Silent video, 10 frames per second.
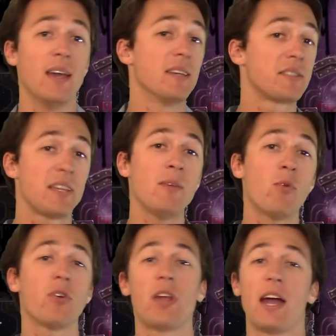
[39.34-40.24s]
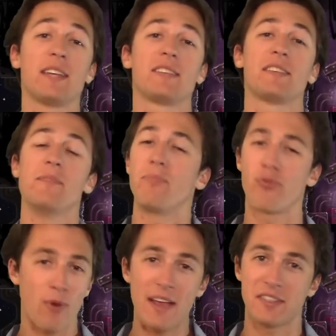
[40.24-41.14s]
Steamworld Heist is an
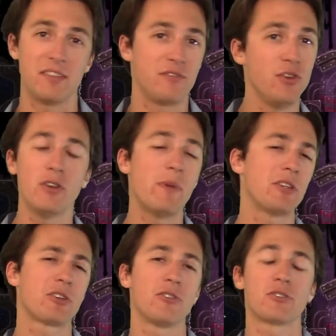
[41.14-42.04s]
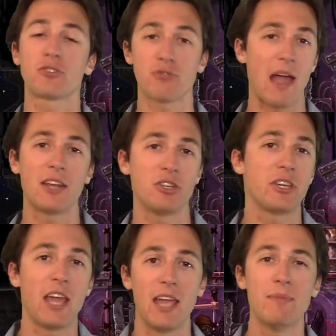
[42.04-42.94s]
impressive two-dimensional strategy
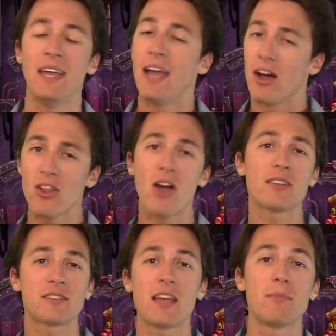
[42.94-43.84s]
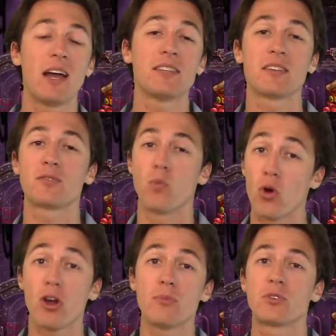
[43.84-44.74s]
game along the same lines as
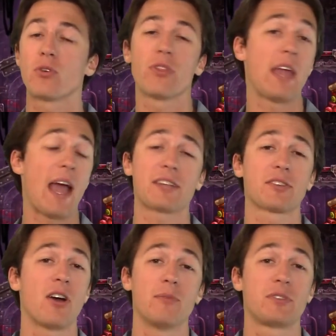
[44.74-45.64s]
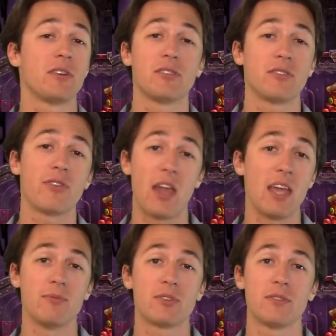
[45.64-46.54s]
Worms or the Xcom series of
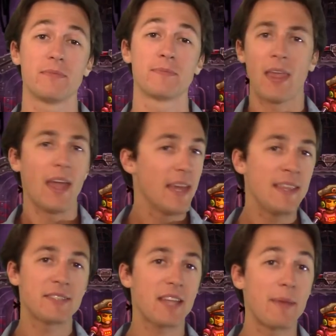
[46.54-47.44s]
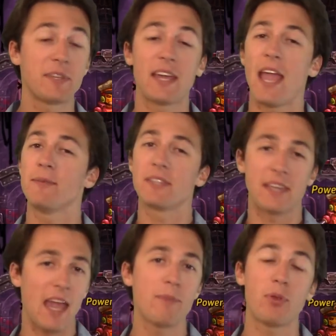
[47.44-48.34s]
games. In these types of games, the
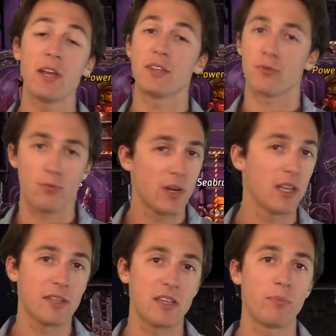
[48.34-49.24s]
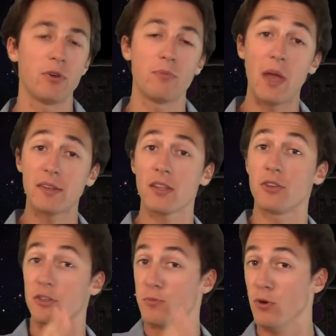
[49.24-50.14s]
gameplay is really simple. You basically
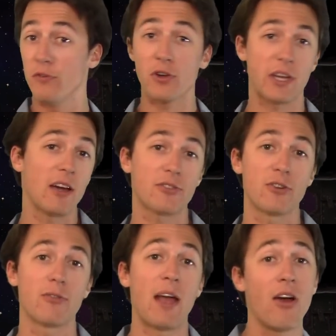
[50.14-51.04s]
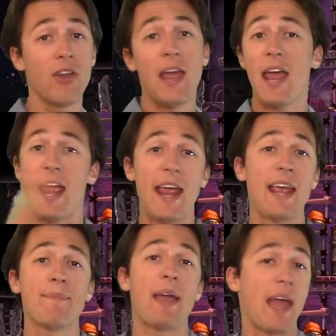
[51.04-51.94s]
just move your character around,
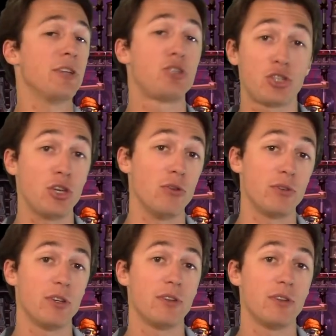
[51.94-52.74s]
aim, and shoot.